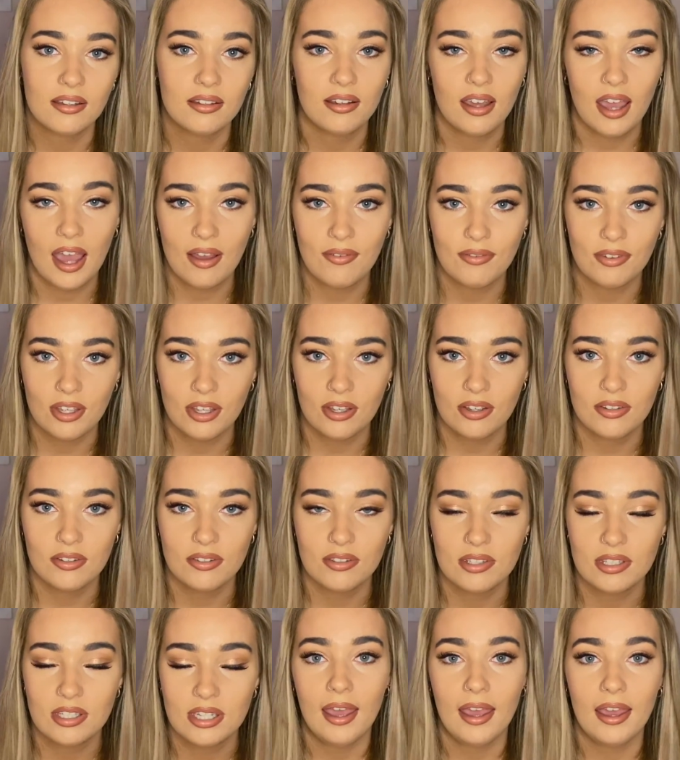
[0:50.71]
have
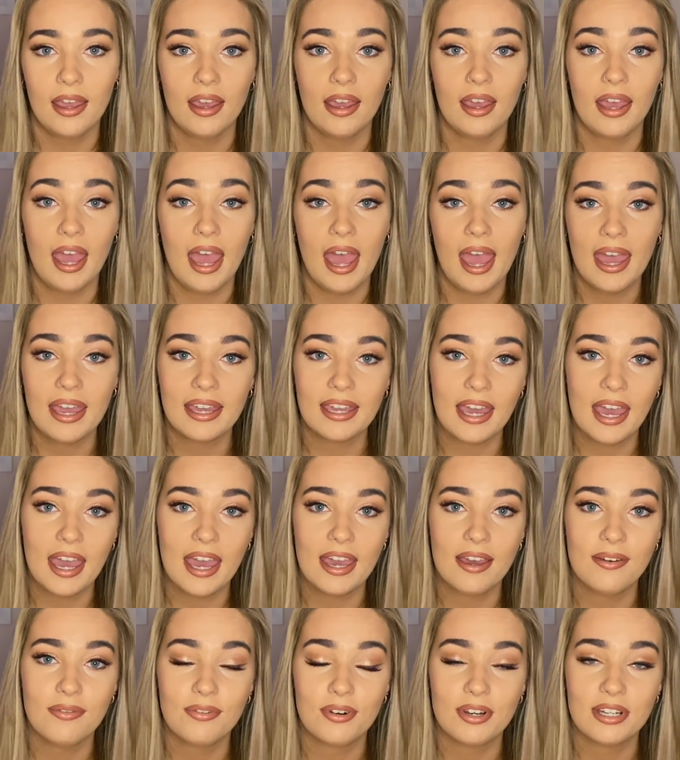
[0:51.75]
used, hair
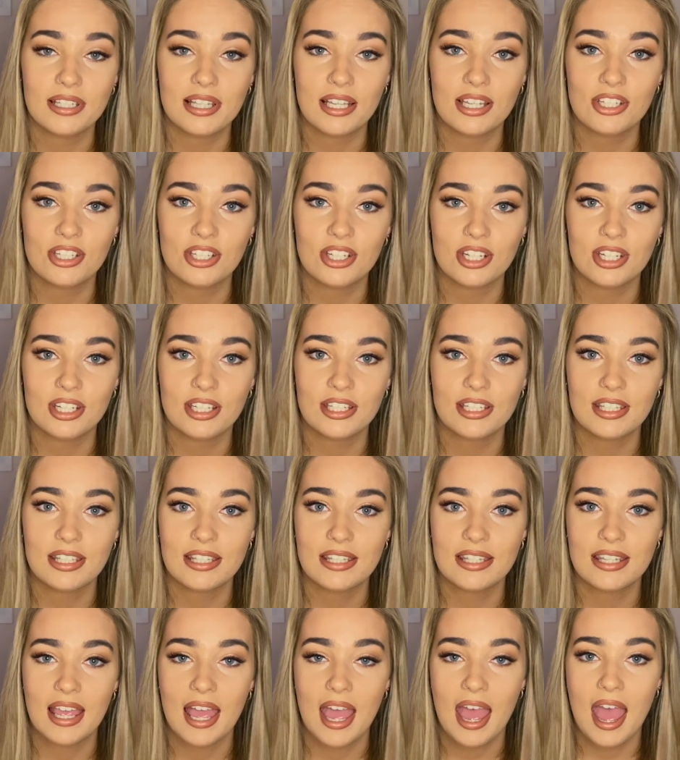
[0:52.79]
care for
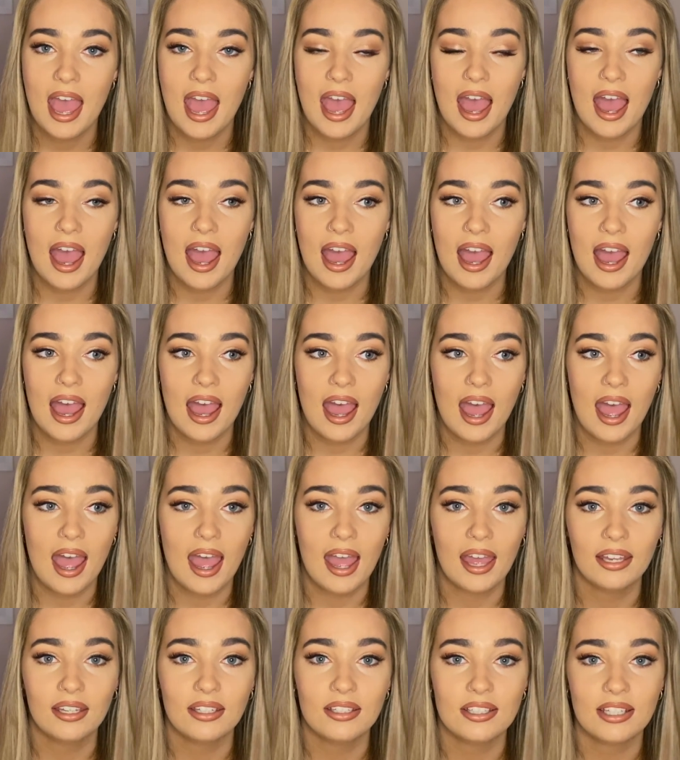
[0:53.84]
extensions,
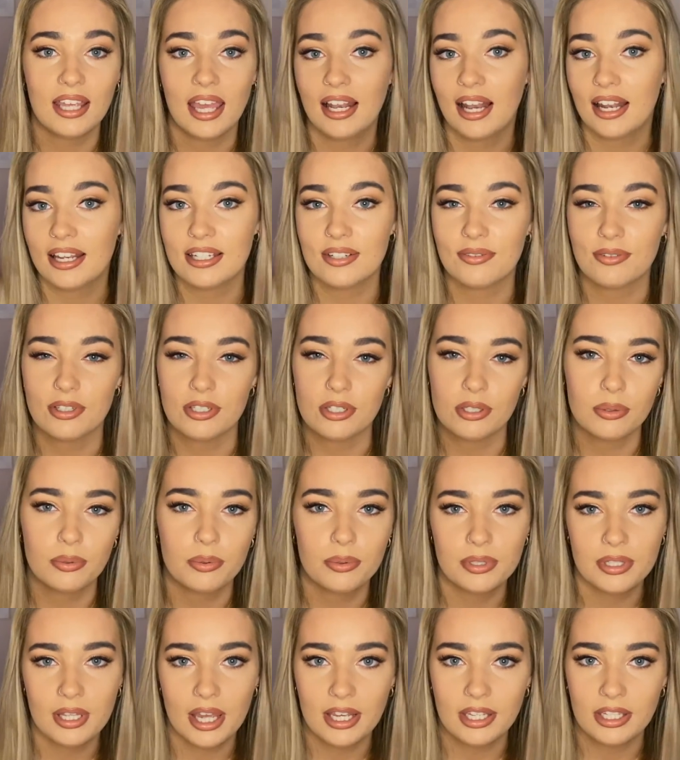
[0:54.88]
and yeah, like different
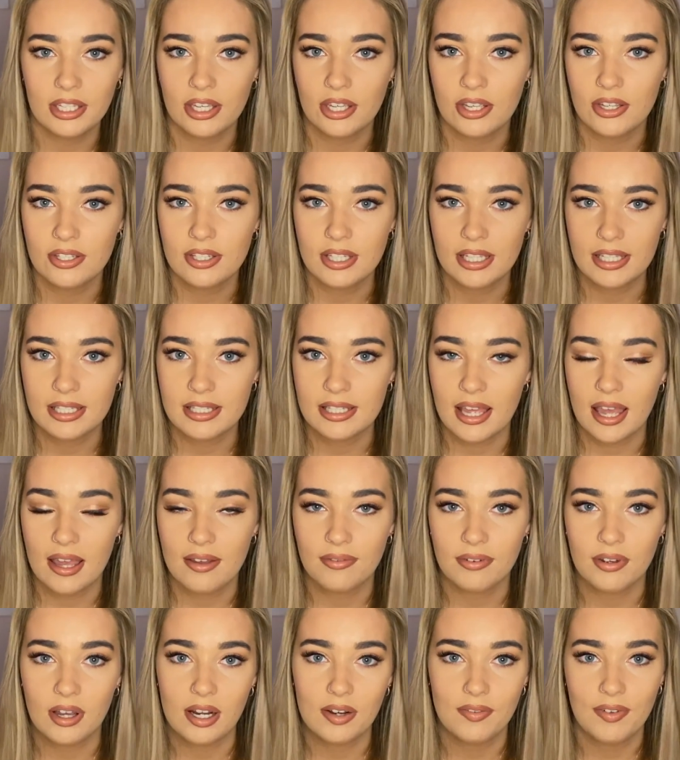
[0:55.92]
tools that I use, things that
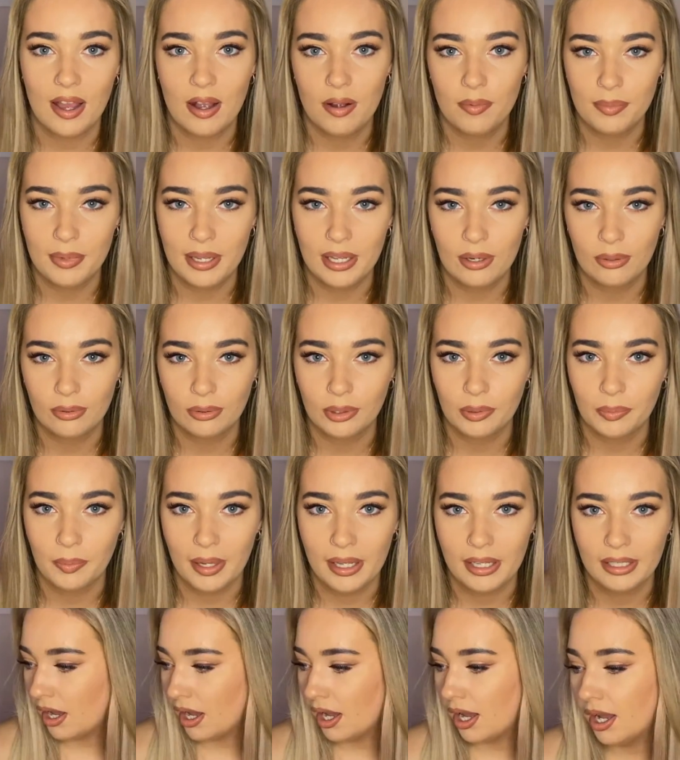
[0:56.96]
have kind of helped me along the
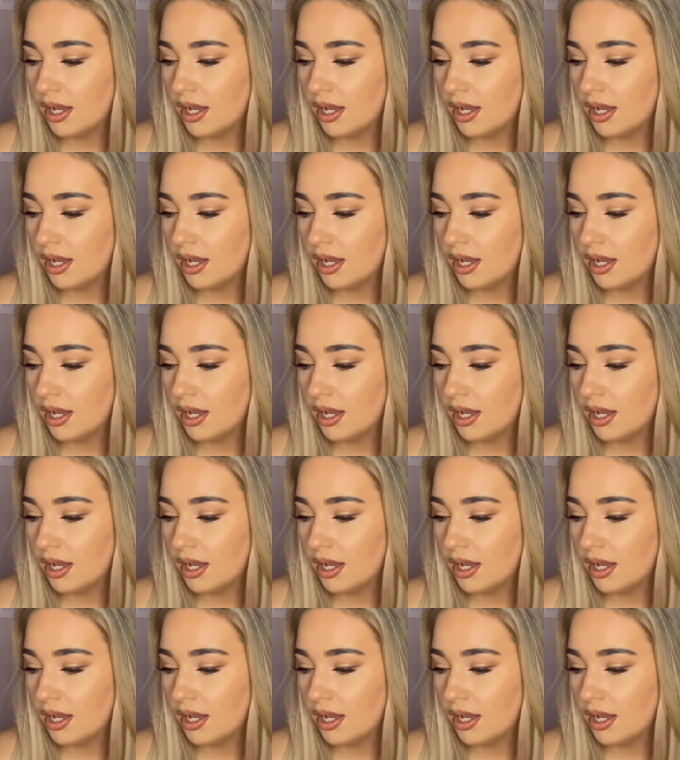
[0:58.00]
way.